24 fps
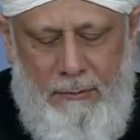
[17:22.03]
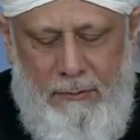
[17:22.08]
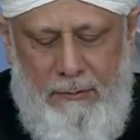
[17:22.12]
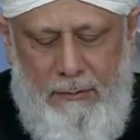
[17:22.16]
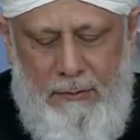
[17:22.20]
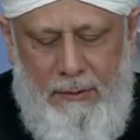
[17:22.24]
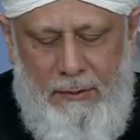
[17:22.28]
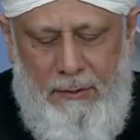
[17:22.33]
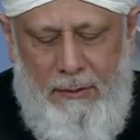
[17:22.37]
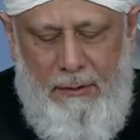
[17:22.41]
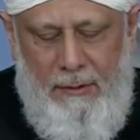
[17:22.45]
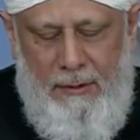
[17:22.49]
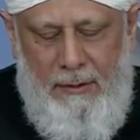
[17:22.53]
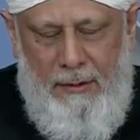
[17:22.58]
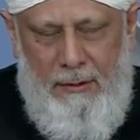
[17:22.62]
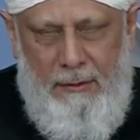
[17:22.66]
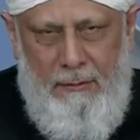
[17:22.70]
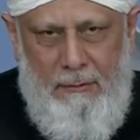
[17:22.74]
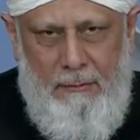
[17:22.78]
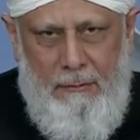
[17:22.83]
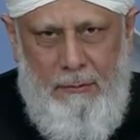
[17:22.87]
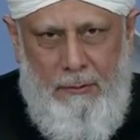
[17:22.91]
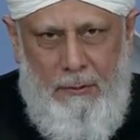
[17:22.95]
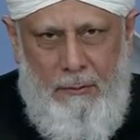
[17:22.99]
And
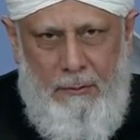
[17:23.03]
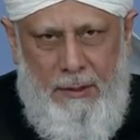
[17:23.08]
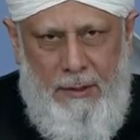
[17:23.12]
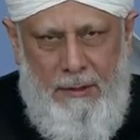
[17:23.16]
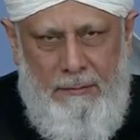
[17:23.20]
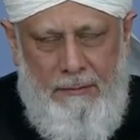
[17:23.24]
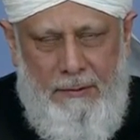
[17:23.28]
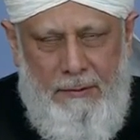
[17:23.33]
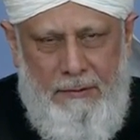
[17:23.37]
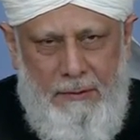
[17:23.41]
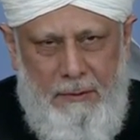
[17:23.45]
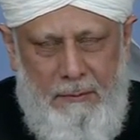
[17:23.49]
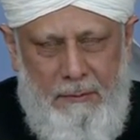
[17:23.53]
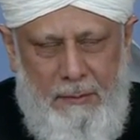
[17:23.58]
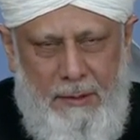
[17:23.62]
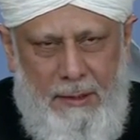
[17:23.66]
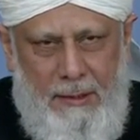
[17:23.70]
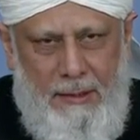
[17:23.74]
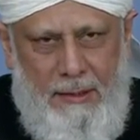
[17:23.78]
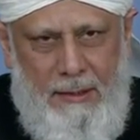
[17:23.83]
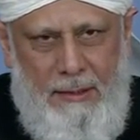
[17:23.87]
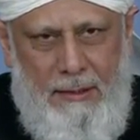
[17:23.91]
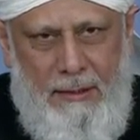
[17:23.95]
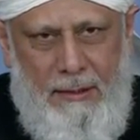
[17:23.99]
uh, and she said
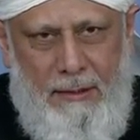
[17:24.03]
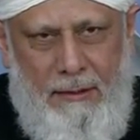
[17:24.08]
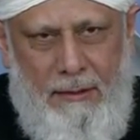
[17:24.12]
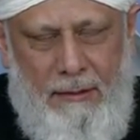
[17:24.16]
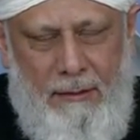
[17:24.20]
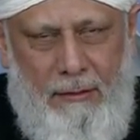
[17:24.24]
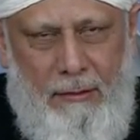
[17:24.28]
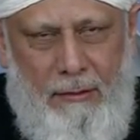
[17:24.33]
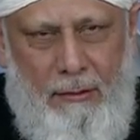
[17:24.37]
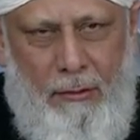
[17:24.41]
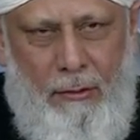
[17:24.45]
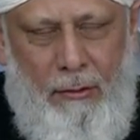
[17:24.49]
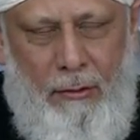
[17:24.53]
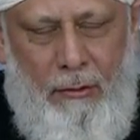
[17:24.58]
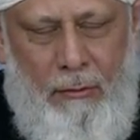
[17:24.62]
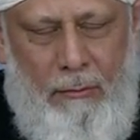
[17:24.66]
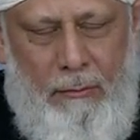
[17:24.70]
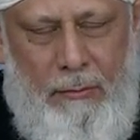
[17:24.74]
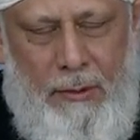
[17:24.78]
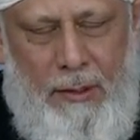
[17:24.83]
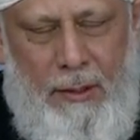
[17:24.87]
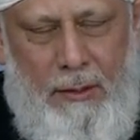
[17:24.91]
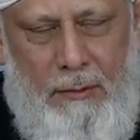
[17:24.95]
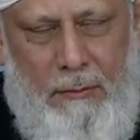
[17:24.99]
that I cannot
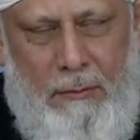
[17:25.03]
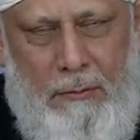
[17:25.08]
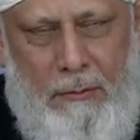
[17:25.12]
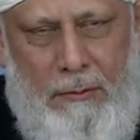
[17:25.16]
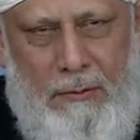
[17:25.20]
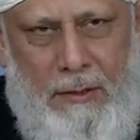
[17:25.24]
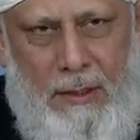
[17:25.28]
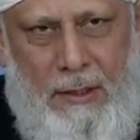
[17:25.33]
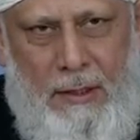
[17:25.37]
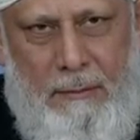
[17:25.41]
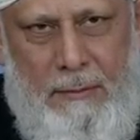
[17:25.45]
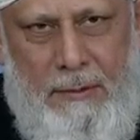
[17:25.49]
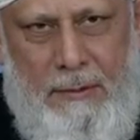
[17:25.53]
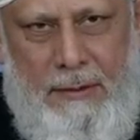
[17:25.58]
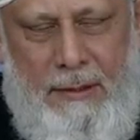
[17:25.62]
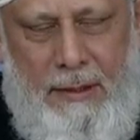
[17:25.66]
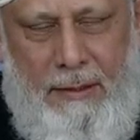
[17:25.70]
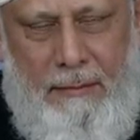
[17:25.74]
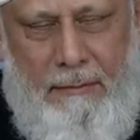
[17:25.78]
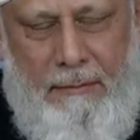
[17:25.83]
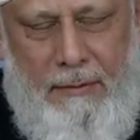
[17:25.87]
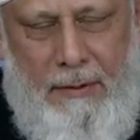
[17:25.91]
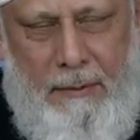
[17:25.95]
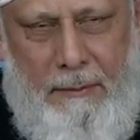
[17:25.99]
speak more than that. I
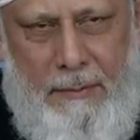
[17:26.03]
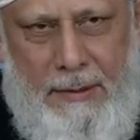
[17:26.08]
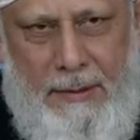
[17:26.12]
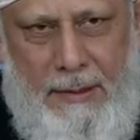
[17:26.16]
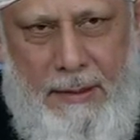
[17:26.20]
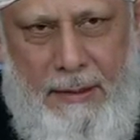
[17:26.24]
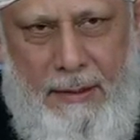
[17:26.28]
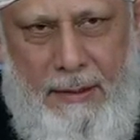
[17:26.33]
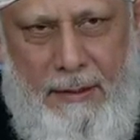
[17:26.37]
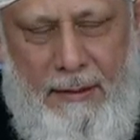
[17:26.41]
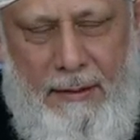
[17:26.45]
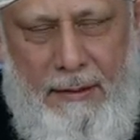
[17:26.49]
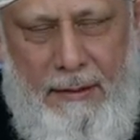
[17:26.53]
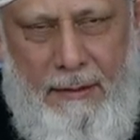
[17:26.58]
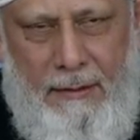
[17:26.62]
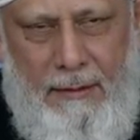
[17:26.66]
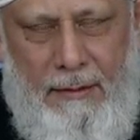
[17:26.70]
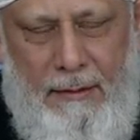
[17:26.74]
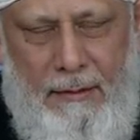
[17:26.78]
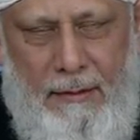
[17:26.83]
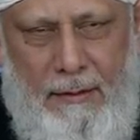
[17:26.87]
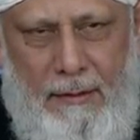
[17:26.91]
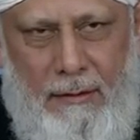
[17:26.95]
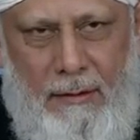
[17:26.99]
don't have the strength to
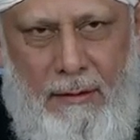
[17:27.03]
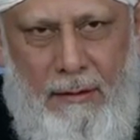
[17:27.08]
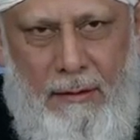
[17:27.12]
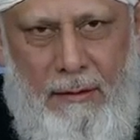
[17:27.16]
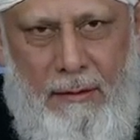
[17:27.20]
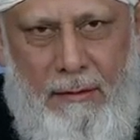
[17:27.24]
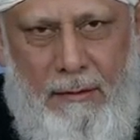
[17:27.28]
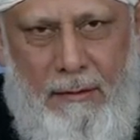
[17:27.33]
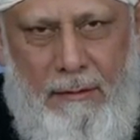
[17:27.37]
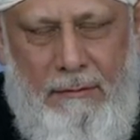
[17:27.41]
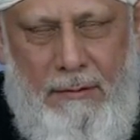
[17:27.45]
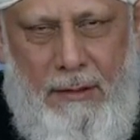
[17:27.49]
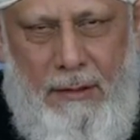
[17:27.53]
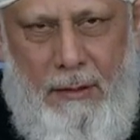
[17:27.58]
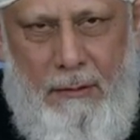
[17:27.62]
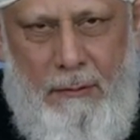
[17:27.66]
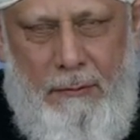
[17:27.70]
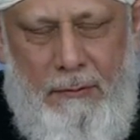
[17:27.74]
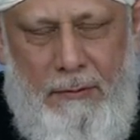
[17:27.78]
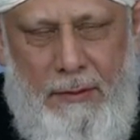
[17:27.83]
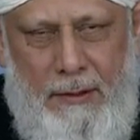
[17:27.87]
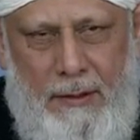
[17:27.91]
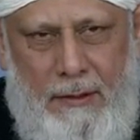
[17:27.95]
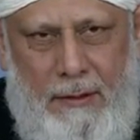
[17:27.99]
speak.
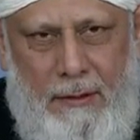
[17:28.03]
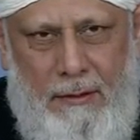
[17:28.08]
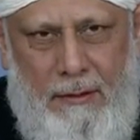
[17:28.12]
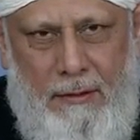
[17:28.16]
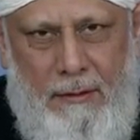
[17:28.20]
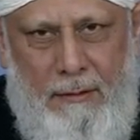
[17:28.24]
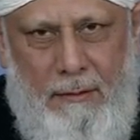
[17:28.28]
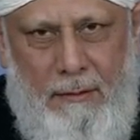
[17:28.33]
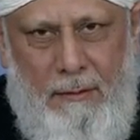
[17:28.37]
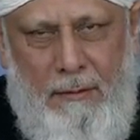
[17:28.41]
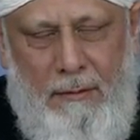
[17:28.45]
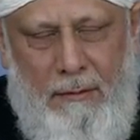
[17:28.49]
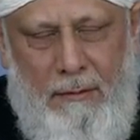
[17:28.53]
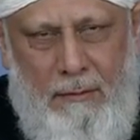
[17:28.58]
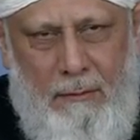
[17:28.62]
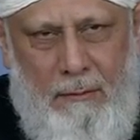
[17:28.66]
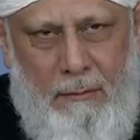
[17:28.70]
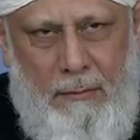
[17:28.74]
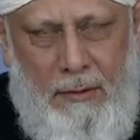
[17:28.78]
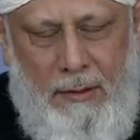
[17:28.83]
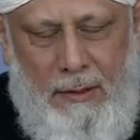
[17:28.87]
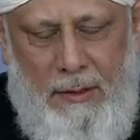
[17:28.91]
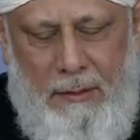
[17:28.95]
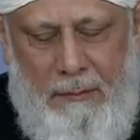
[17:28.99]
Now a Christian
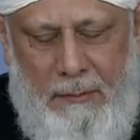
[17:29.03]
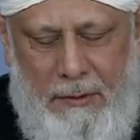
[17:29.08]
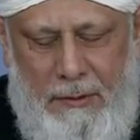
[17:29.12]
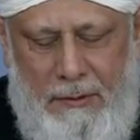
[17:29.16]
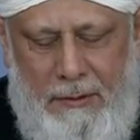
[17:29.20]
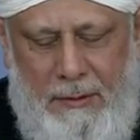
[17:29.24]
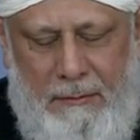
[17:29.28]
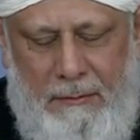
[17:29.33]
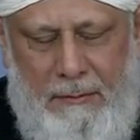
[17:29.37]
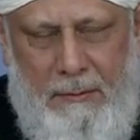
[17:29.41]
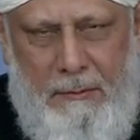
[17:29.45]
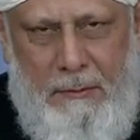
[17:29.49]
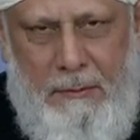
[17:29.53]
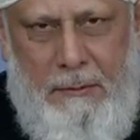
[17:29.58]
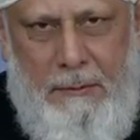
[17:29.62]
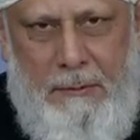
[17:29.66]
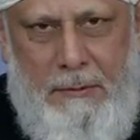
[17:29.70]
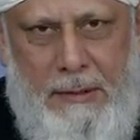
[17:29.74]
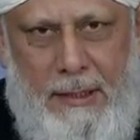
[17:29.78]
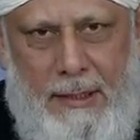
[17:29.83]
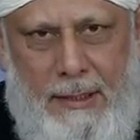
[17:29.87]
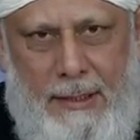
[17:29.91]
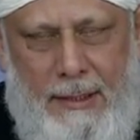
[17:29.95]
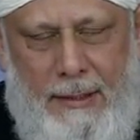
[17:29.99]
Christian lady
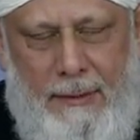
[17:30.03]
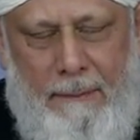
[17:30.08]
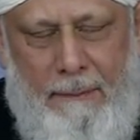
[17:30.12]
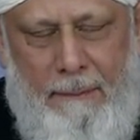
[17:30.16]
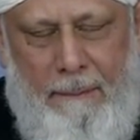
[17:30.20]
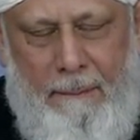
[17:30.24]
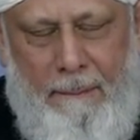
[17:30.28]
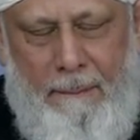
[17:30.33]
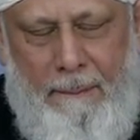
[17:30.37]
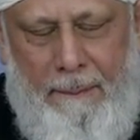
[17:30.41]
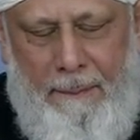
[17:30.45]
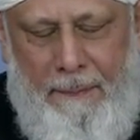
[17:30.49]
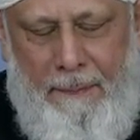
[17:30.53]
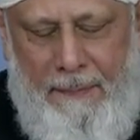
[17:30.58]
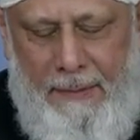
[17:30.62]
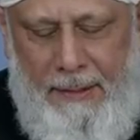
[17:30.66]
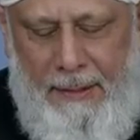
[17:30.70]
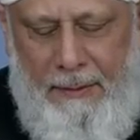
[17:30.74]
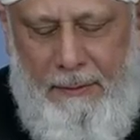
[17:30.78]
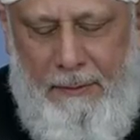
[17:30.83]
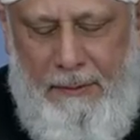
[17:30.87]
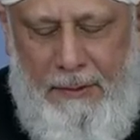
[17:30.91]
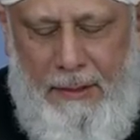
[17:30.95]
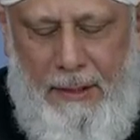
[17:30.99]
she comes to a
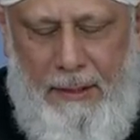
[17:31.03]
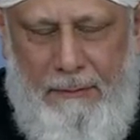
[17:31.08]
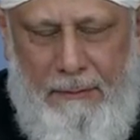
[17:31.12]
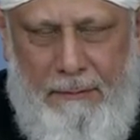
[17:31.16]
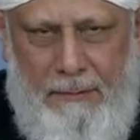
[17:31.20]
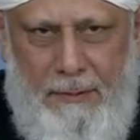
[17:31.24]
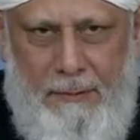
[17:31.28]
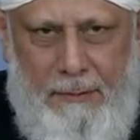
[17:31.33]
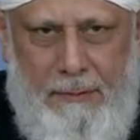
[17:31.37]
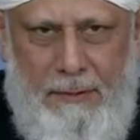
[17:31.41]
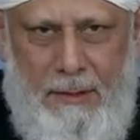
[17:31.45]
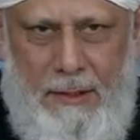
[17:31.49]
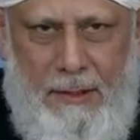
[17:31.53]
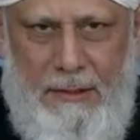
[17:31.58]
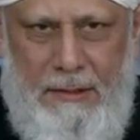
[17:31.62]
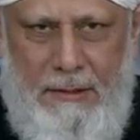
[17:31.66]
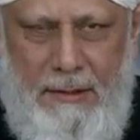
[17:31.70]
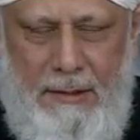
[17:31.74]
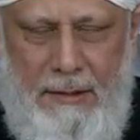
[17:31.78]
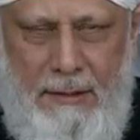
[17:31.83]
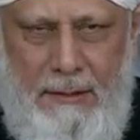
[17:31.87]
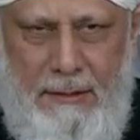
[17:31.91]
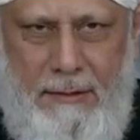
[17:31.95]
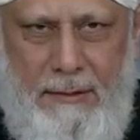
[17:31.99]
Muslim function.
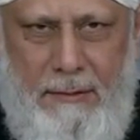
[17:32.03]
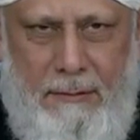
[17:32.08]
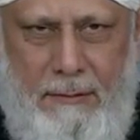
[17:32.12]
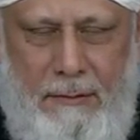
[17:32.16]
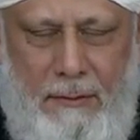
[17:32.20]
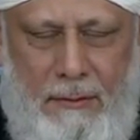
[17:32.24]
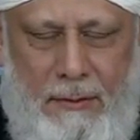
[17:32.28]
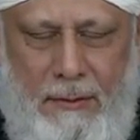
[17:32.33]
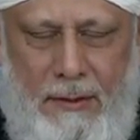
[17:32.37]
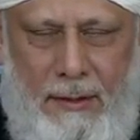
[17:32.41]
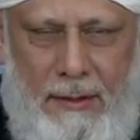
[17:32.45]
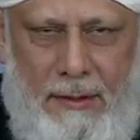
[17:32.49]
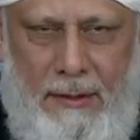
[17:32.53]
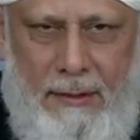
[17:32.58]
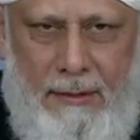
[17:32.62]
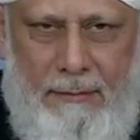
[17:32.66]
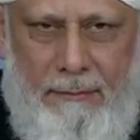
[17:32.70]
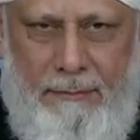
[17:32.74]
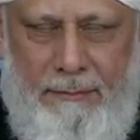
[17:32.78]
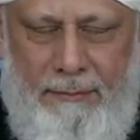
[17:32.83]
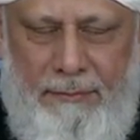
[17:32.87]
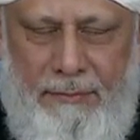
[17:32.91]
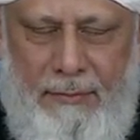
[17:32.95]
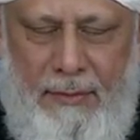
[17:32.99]
First, she was
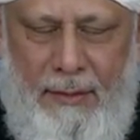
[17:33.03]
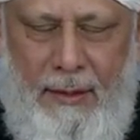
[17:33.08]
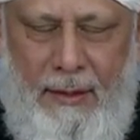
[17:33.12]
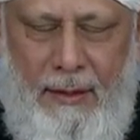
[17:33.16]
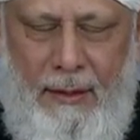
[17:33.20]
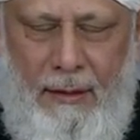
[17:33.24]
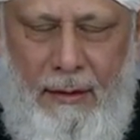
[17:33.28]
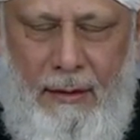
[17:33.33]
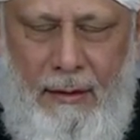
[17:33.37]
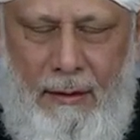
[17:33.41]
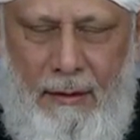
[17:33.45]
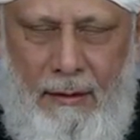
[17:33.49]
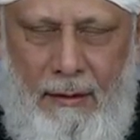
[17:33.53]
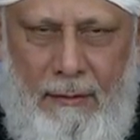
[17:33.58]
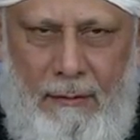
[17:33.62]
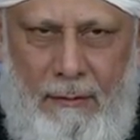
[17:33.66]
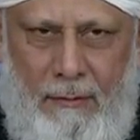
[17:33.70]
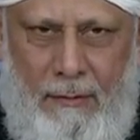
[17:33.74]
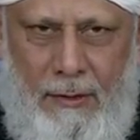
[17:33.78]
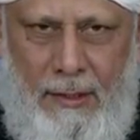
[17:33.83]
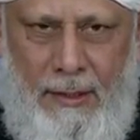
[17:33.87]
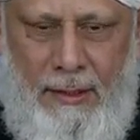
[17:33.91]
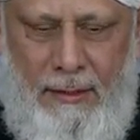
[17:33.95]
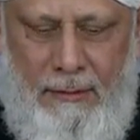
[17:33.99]
totally unaware of
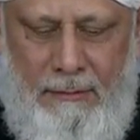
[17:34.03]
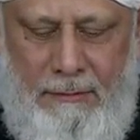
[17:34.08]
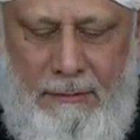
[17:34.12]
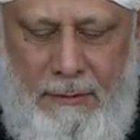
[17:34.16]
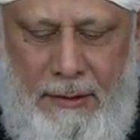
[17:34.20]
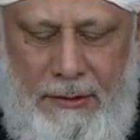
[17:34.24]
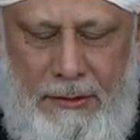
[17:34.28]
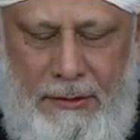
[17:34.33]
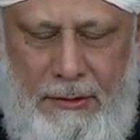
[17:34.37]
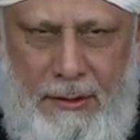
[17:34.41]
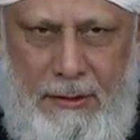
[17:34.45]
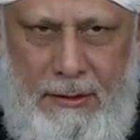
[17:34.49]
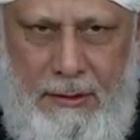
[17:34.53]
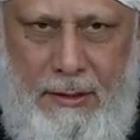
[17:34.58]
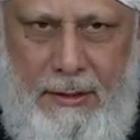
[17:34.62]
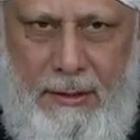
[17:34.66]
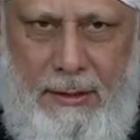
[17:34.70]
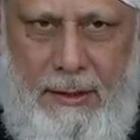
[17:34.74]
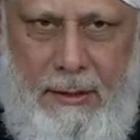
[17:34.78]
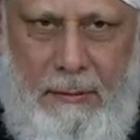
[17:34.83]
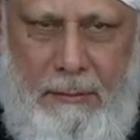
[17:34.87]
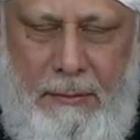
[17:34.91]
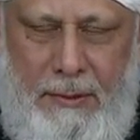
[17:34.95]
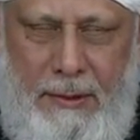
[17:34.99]
Islamic teaching. There was
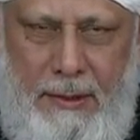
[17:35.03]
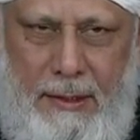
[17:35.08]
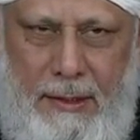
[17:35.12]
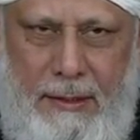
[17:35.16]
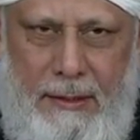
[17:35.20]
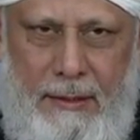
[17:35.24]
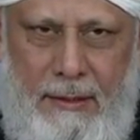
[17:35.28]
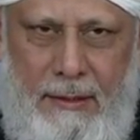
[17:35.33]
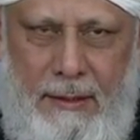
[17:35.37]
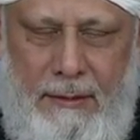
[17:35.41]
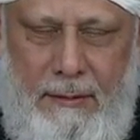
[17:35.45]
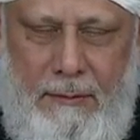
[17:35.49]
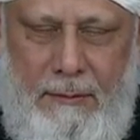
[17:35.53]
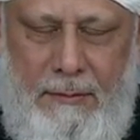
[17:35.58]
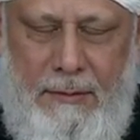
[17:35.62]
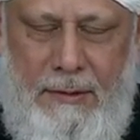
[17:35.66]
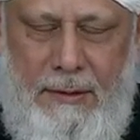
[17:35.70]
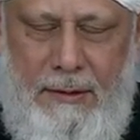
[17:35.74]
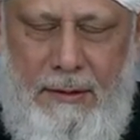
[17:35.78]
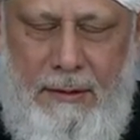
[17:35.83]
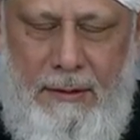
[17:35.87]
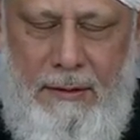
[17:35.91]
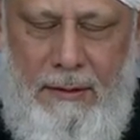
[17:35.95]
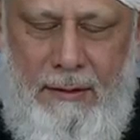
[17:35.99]
no introduction.
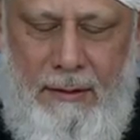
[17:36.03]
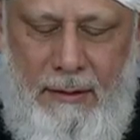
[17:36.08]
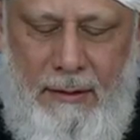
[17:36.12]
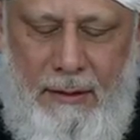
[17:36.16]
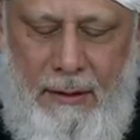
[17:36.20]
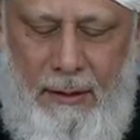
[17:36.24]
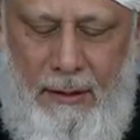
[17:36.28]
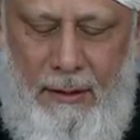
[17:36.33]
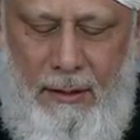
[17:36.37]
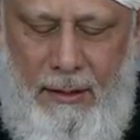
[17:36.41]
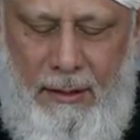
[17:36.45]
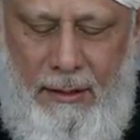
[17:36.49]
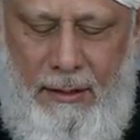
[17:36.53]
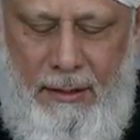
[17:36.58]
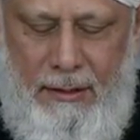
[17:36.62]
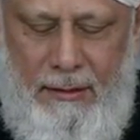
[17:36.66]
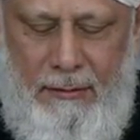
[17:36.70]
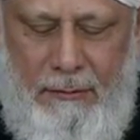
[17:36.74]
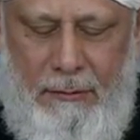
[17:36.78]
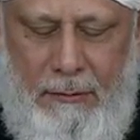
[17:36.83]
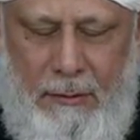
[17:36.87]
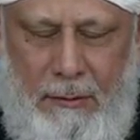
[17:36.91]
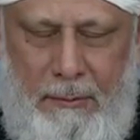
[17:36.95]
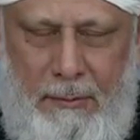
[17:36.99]
Rather, Amir Sahib
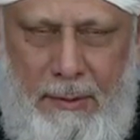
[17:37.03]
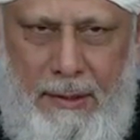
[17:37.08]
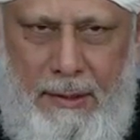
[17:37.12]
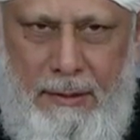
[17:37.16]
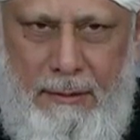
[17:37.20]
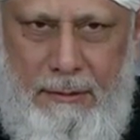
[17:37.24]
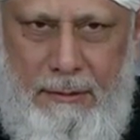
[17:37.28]
told me